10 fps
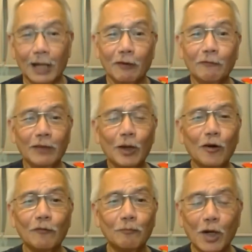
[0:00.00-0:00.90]
Now, when we
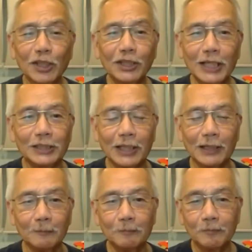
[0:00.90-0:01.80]
talk of
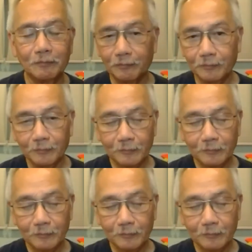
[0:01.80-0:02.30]
modernism,